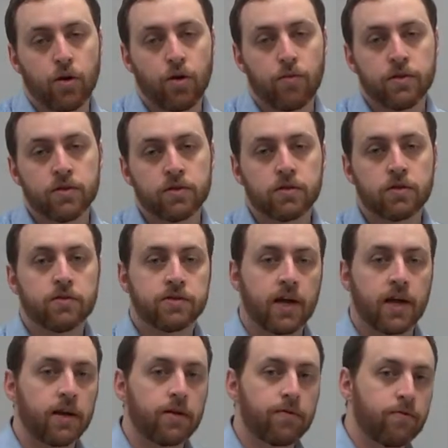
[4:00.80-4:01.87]
allotments
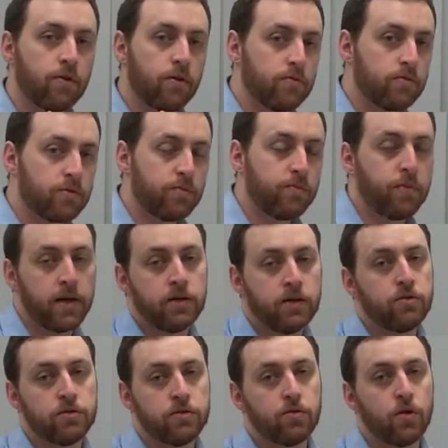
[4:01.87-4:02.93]
starting from
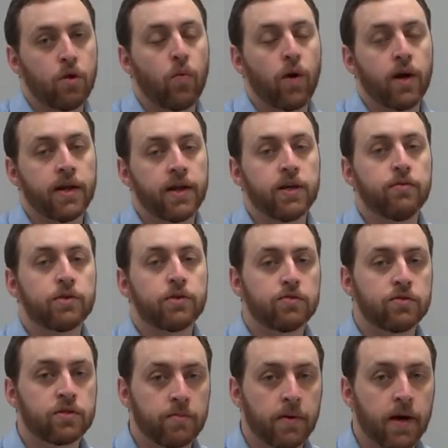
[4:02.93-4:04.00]
P201E, which
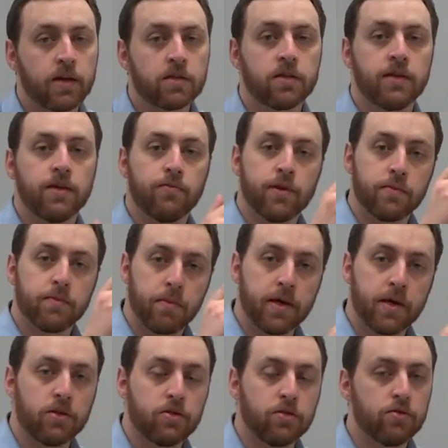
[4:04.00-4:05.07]
was the master, then it went
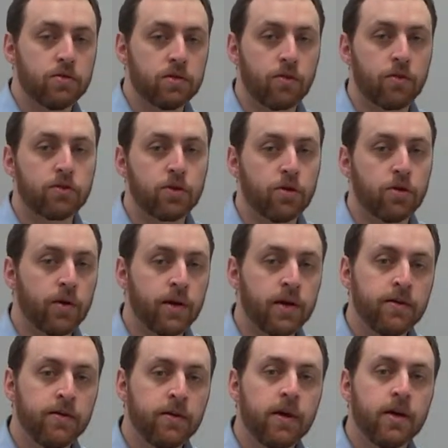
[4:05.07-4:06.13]

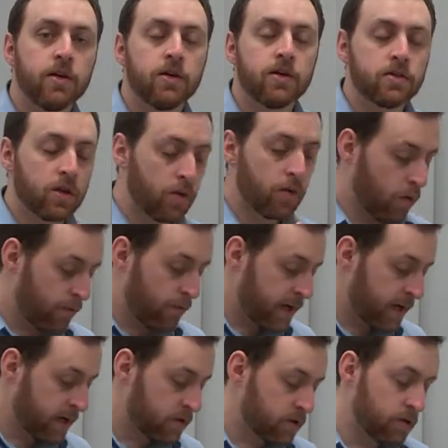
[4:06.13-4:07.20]
P202E. So what we
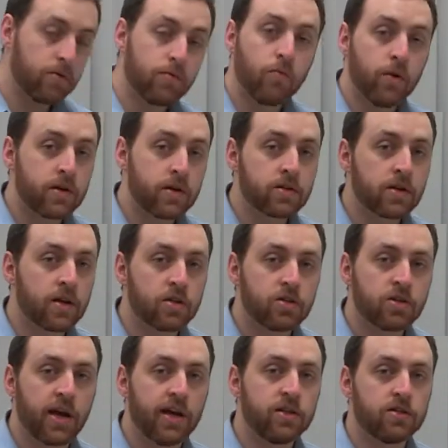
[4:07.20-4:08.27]
need to do, we're just going to
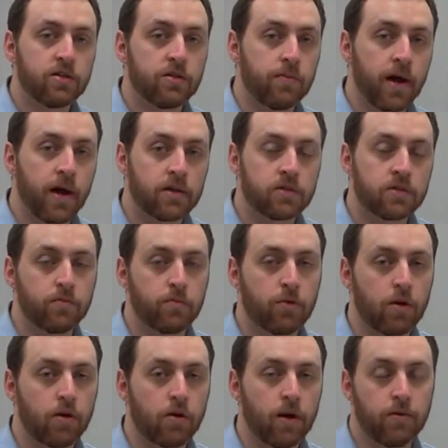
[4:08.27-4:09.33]
change the master
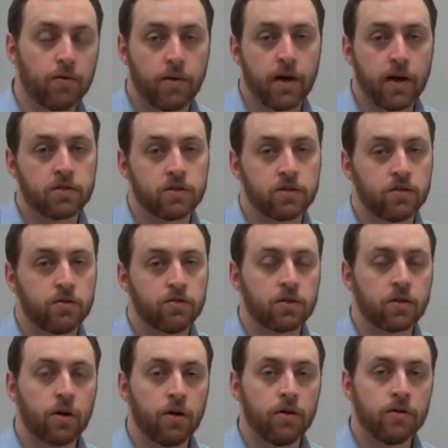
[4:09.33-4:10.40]

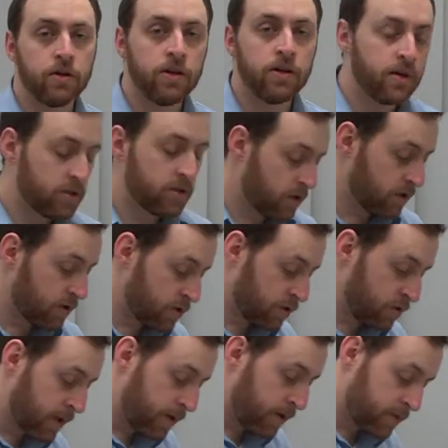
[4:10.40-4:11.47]
user code. So to
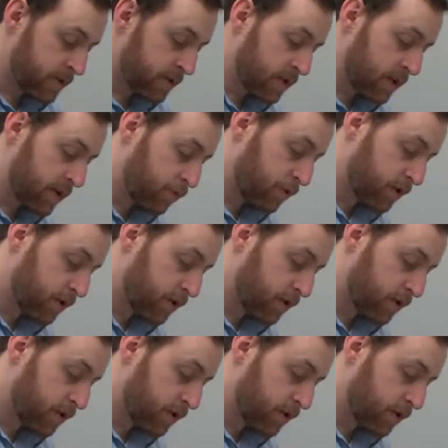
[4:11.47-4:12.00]
do that we just need to